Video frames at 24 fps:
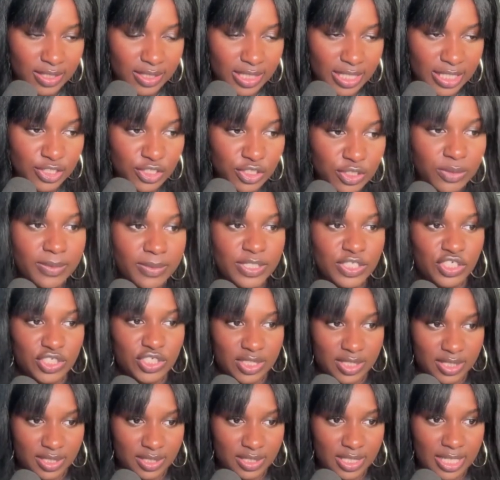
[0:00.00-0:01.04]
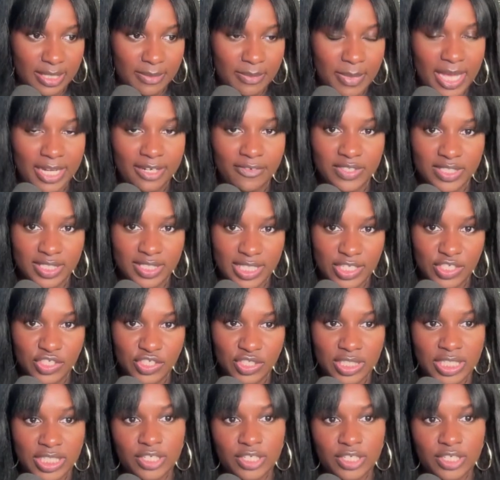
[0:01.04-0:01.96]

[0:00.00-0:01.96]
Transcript: intuition and manifestation,